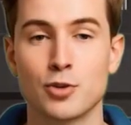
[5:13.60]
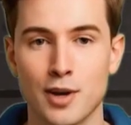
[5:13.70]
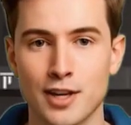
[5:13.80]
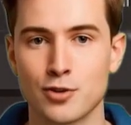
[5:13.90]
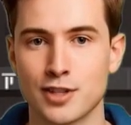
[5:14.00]
you
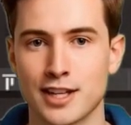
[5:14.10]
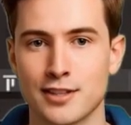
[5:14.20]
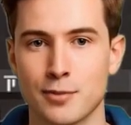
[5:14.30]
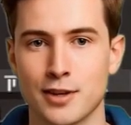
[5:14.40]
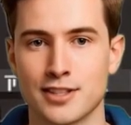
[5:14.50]
might create
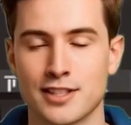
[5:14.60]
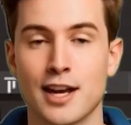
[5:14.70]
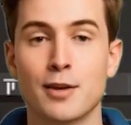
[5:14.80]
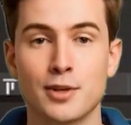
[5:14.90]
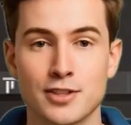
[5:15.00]
them in
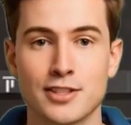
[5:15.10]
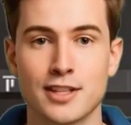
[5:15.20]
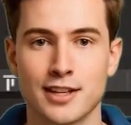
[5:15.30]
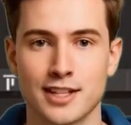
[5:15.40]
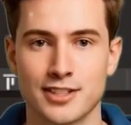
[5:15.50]
segments
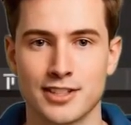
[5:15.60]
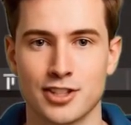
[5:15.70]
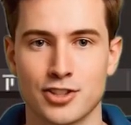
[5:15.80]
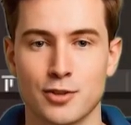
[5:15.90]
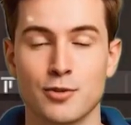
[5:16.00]
and then
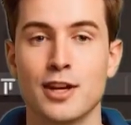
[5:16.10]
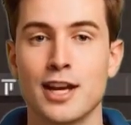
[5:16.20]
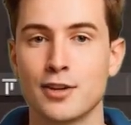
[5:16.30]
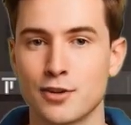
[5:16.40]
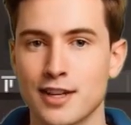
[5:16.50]
stitch them
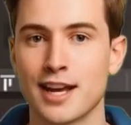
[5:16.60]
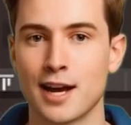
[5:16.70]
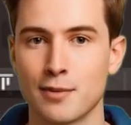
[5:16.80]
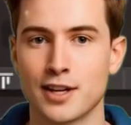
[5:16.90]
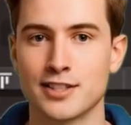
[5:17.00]
together in
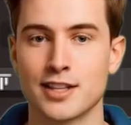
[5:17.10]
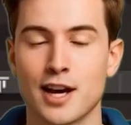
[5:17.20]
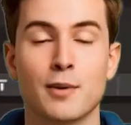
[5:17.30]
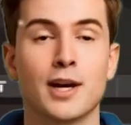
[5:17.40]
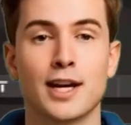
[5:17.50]
CapCut's
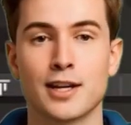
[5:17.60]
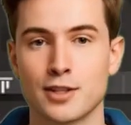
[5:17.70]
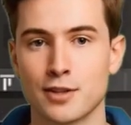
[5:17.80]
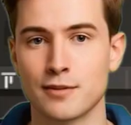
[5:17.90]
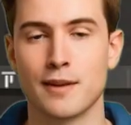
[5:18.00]
timeline
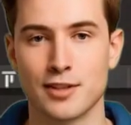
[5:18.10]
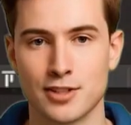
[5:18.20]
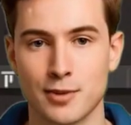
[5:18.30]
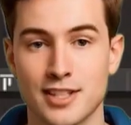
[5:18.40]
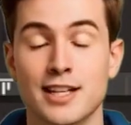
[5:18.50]
editor.
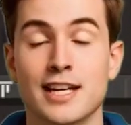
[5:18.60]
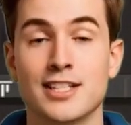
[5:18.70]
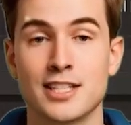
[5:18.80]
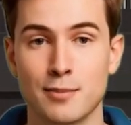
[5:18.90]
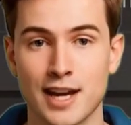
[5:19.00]
This makes it
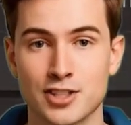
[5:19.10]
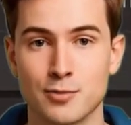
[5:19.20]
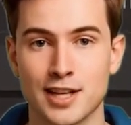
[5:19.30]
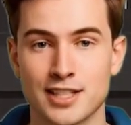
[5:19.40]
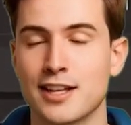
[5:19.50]
easy to manage
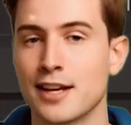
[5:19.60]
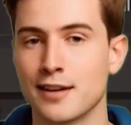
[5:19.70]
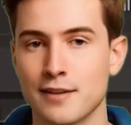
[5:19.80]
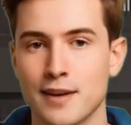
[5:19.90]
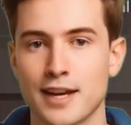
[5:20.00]
pacing
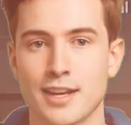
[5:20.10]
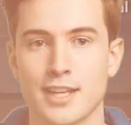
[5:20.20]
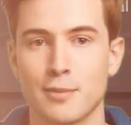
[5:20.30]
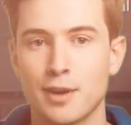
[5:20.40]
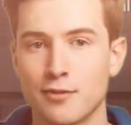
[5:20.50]
and
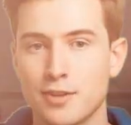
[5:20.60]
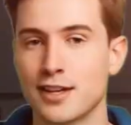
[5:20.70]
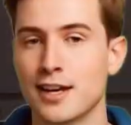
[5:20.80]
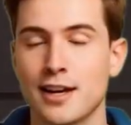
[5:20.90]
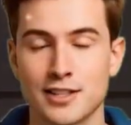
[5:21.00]
keep
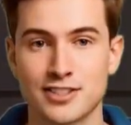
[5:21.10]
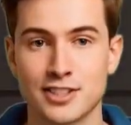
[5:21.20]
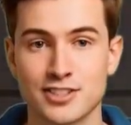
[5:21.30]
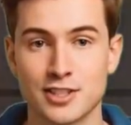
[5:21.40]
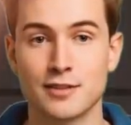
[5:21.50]
everything
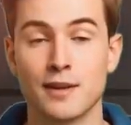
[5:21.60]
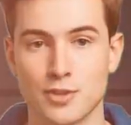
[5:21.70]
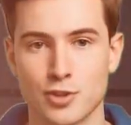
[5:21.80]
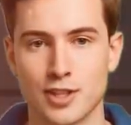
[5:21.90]
consistent. You